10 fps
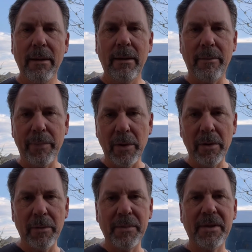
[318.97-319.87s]

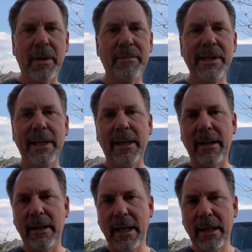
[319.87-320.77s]
bulbs, I'm
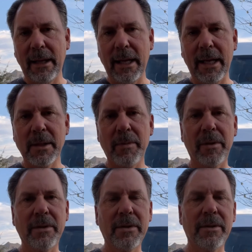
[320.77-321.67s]
taking Headlight
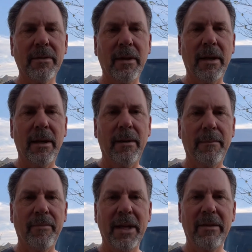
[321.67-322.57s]
Experts
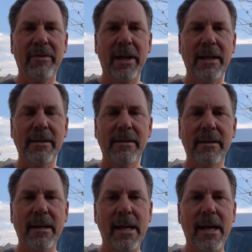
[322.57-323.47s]
advice
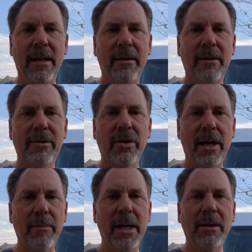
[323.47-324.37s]
and trying
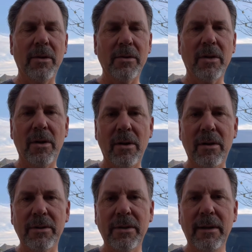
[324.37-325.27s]
to make those
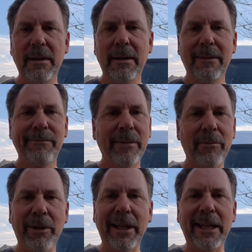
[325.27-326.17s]
calls. I'm
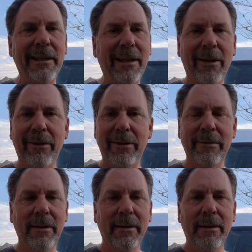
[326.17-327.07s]
really getting nothing.
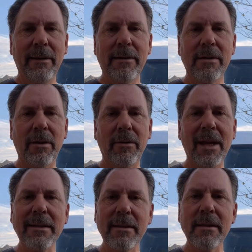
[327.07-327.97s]
So
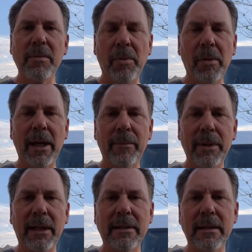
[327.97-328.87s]
that's disappointing
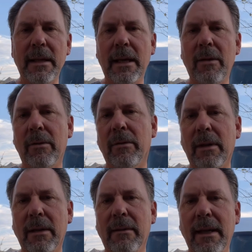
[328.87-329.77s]
because then
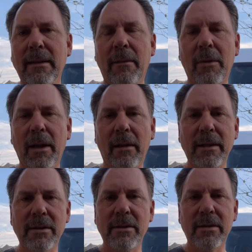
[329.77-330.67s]
the daytime running
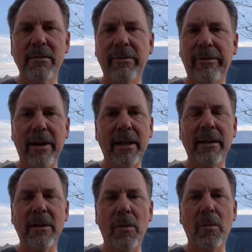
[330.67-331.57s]
lights just frankly
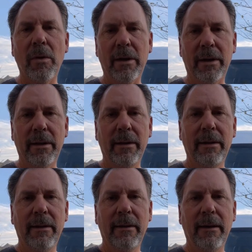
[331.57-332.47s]
don't work.
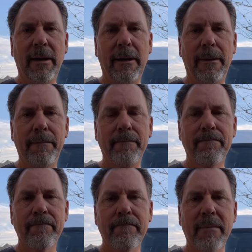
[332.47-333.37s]

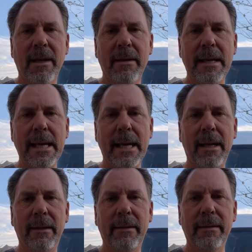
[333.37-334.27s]
And